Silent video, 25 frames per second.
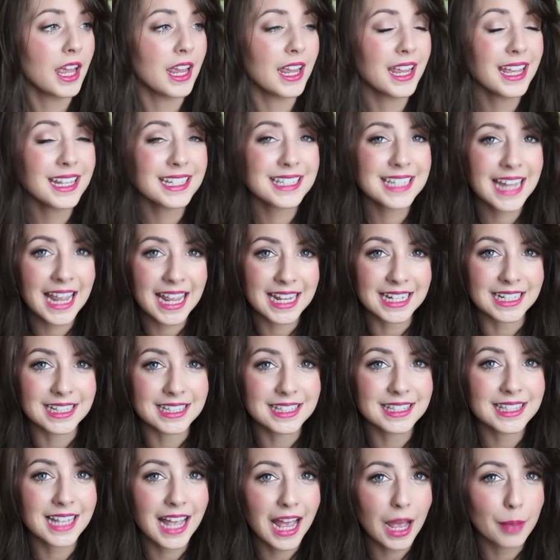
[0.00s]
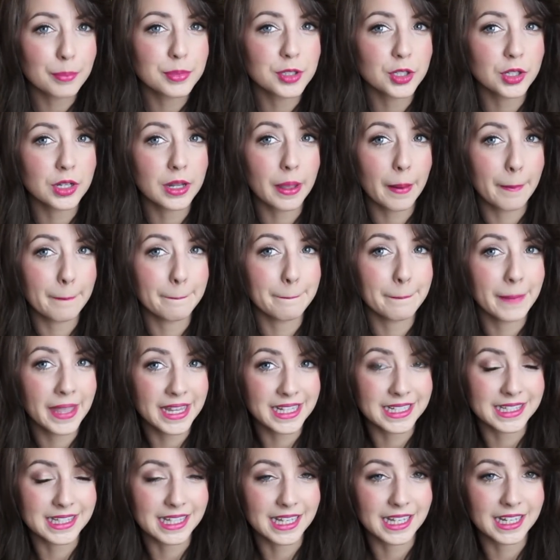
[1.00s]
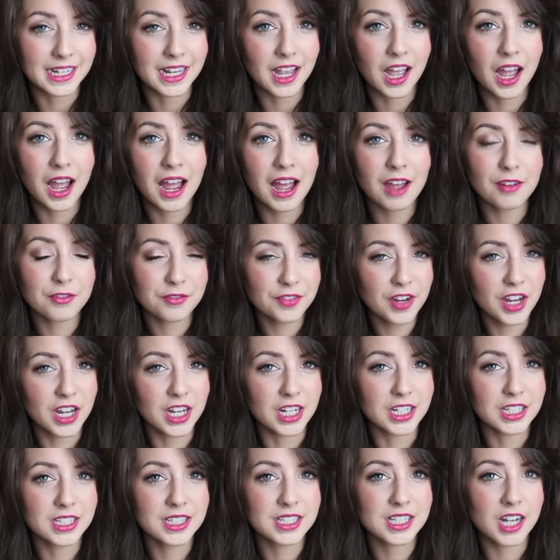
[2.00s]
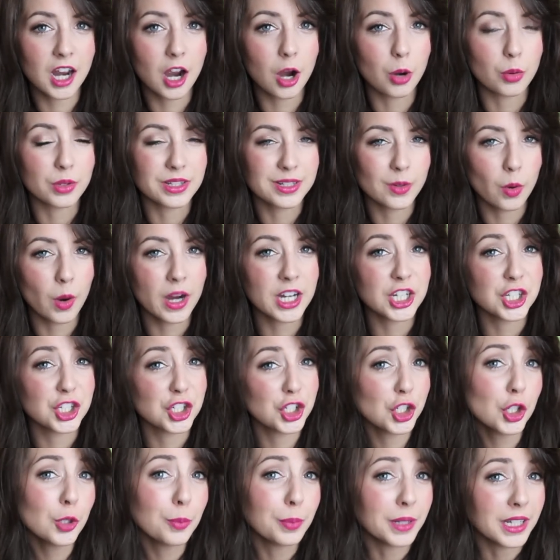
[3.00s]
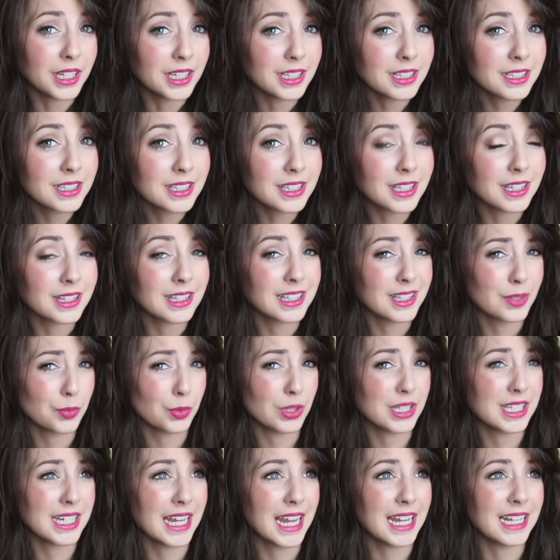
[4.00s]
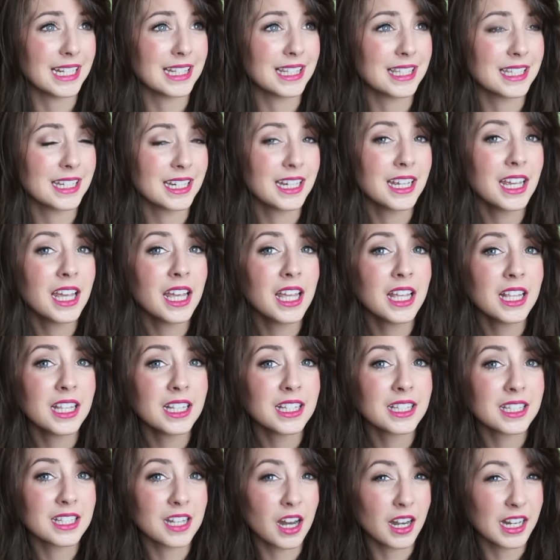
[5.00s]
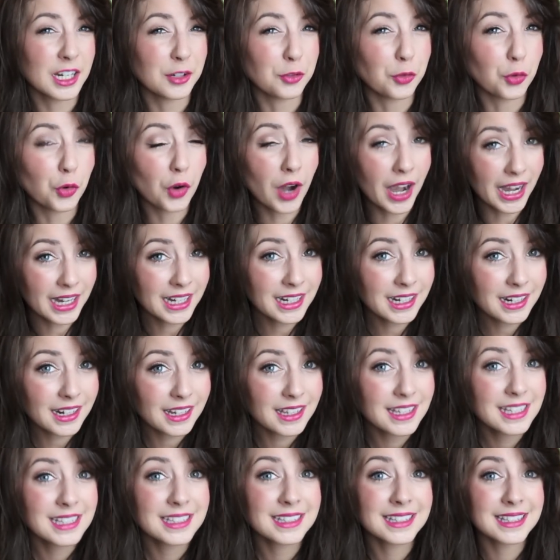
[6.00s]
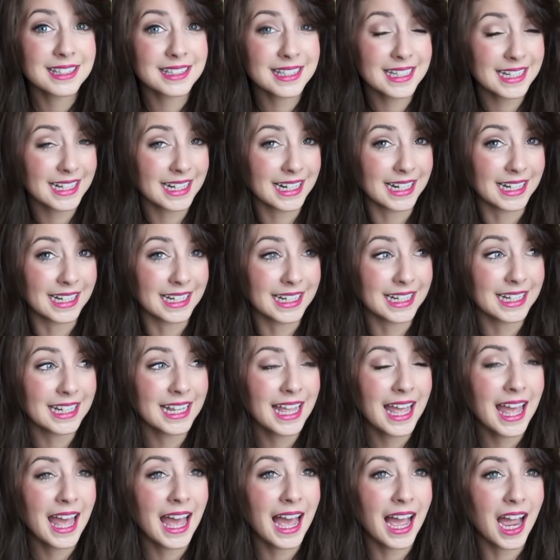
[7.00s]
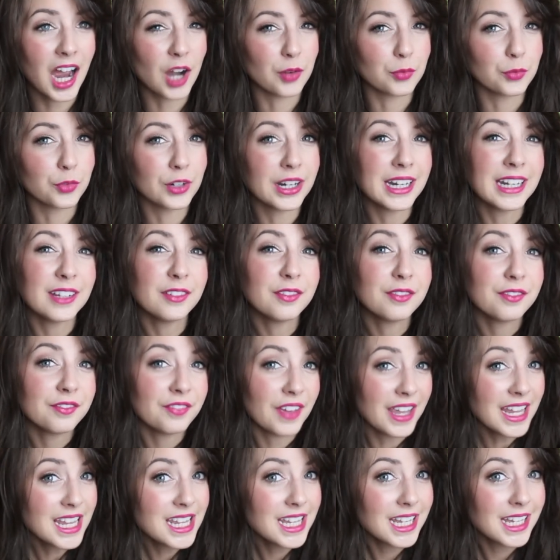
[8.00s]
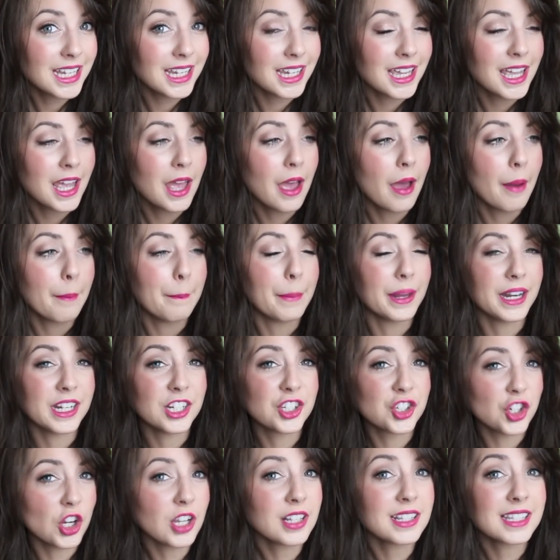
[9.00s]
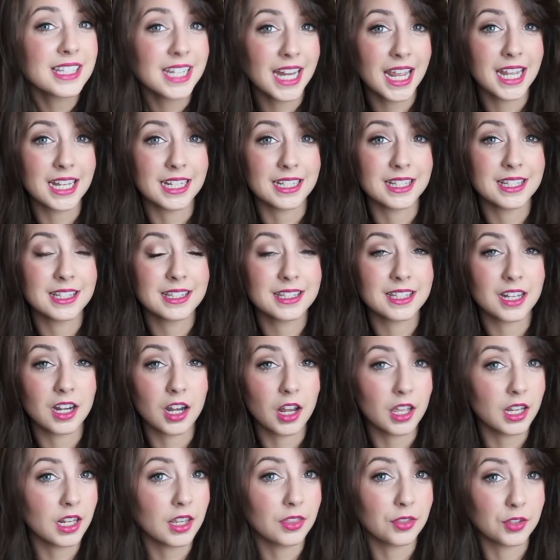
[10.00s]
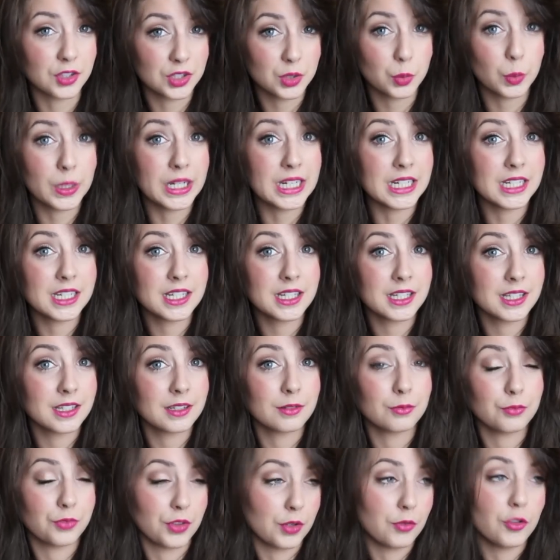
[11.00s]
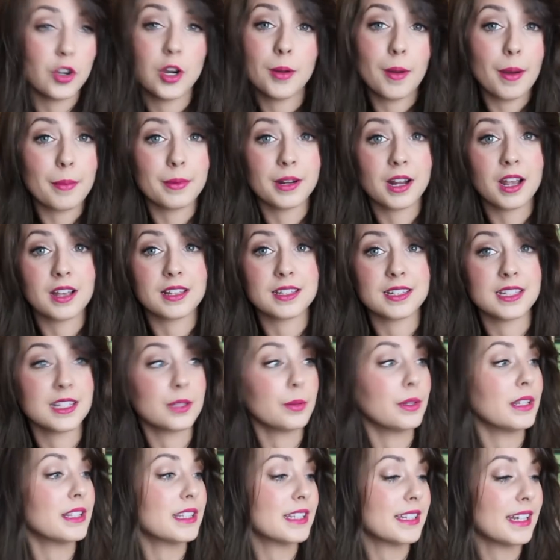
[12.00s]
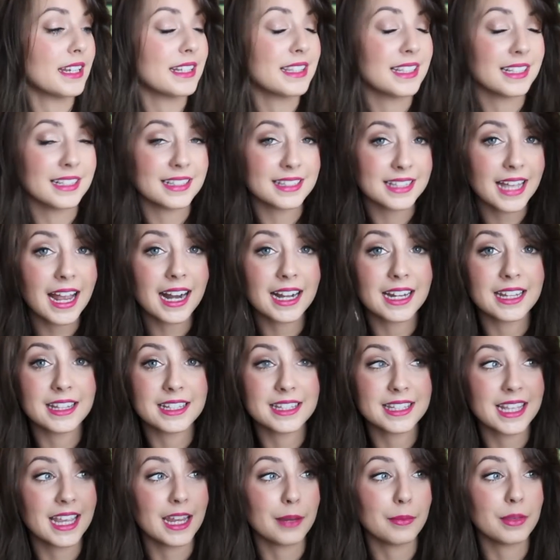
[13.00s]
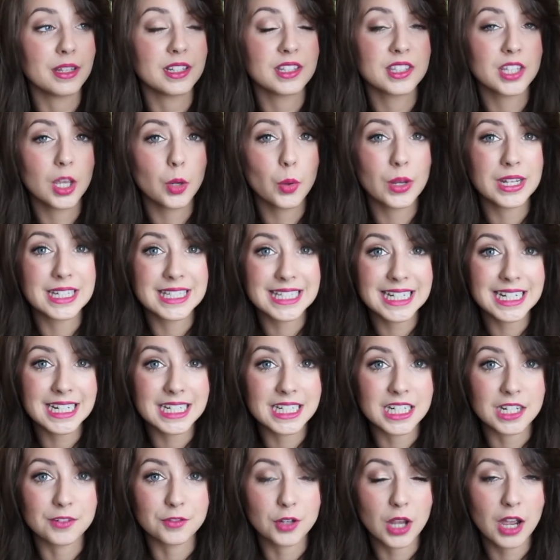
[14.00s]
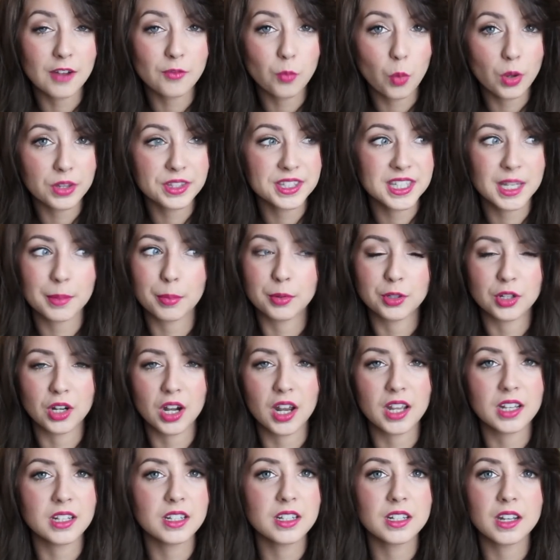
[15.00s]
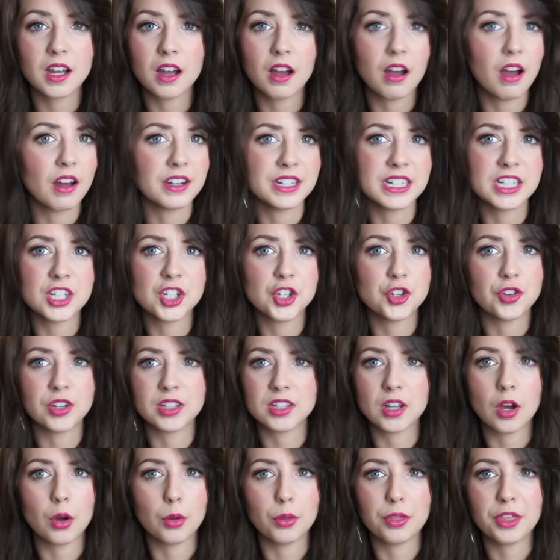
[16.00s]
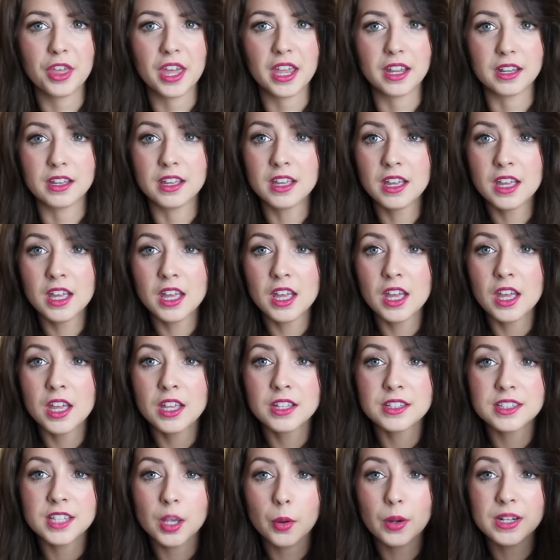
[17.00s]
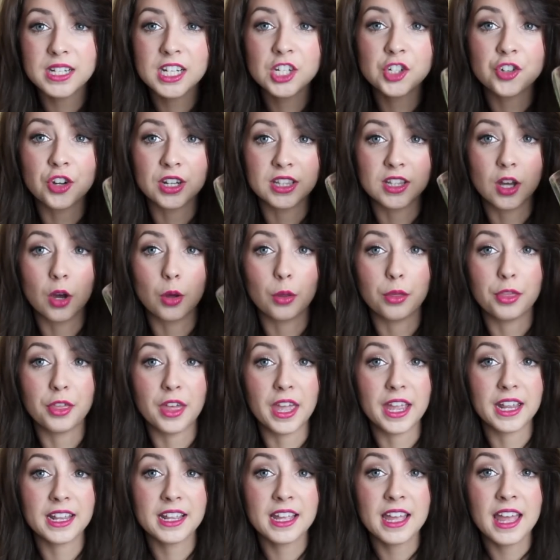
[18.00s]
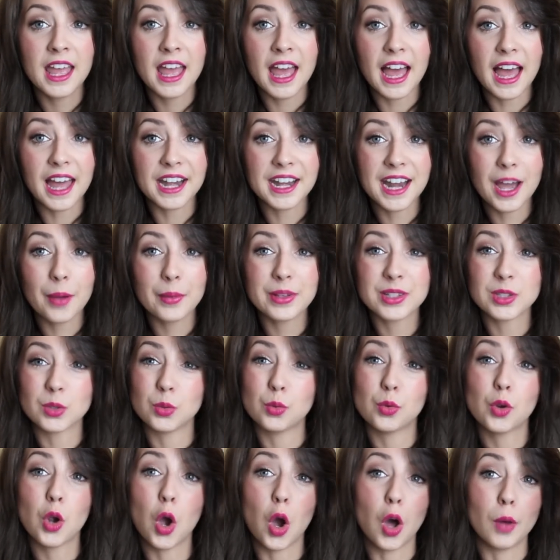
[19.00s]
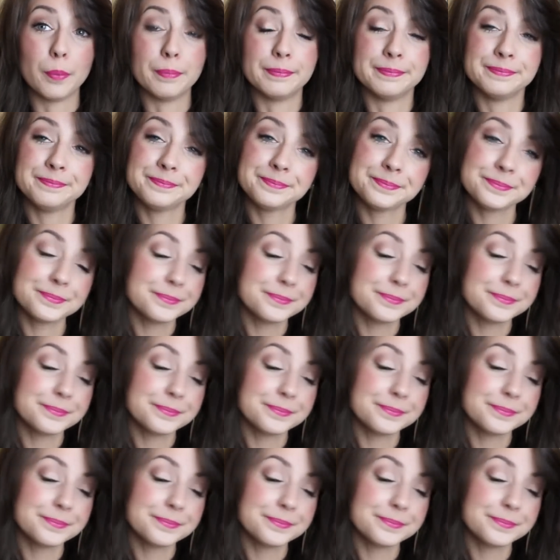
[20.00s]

It tastes absolutely amazing. At first, I was quite dubious that this would taste slightly rank, sickly, and really fake, but it just tastes like the sweets, the Rhubarb & Custard sweets. It tastes exactly the same. It's so addictive. You have one sip and you're like, I need to drink the whole thing. So I did drink the whole thing, and now it's all gone.